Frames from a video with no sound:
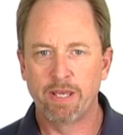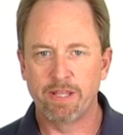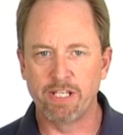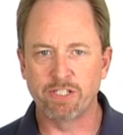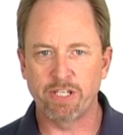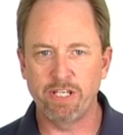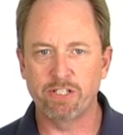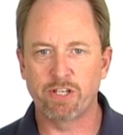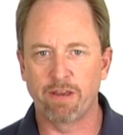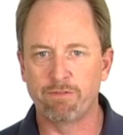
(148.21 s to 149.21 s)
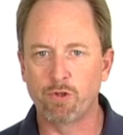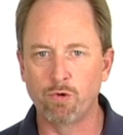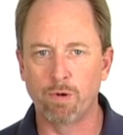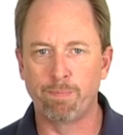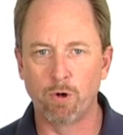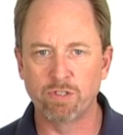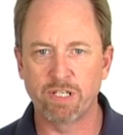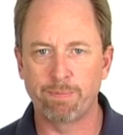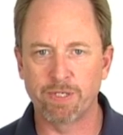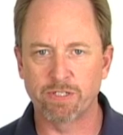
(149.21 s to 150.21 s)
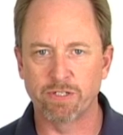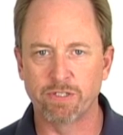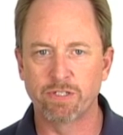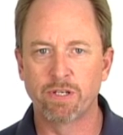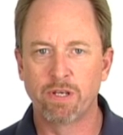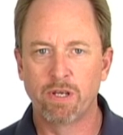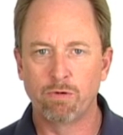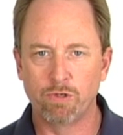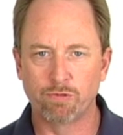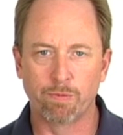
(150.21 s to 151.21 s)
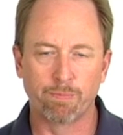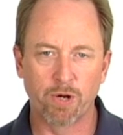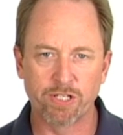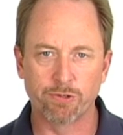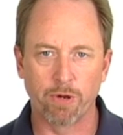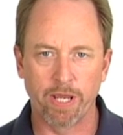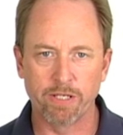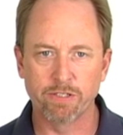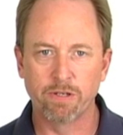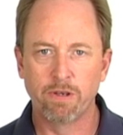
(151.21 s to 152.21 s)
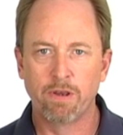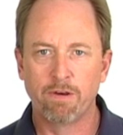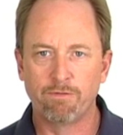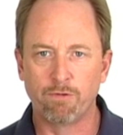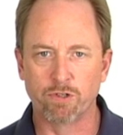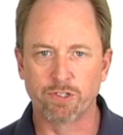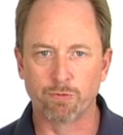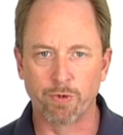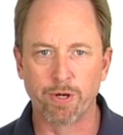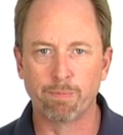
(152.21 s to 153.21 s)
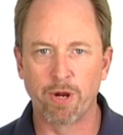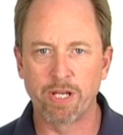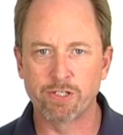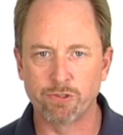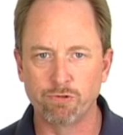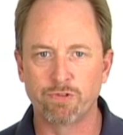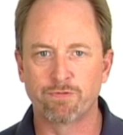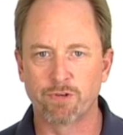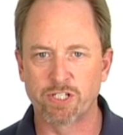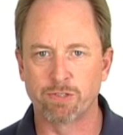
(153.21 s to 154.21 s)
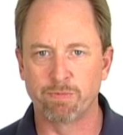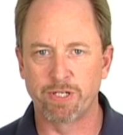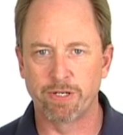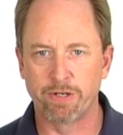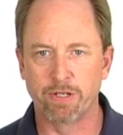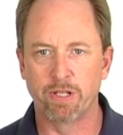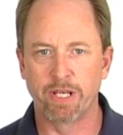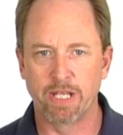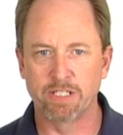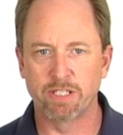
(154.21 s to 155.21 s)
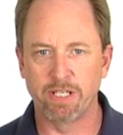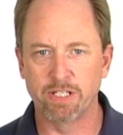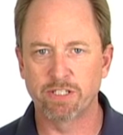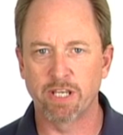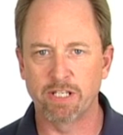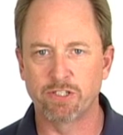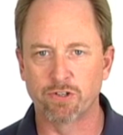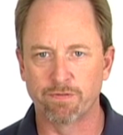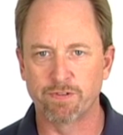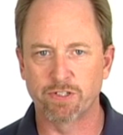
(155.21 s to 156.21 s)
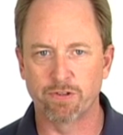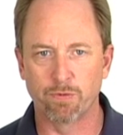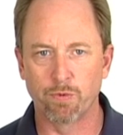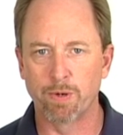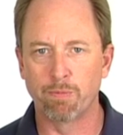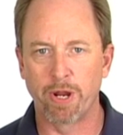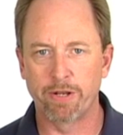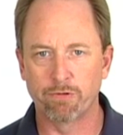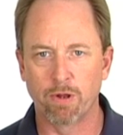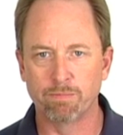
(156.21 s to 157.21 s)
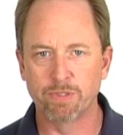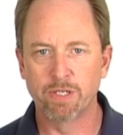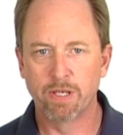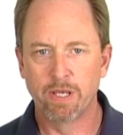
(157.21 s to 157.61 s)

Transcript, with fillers: These each have two opposing pistons, which when pressurized, force the rear brake shoe's friction material against the inside surface of the rear brake drums.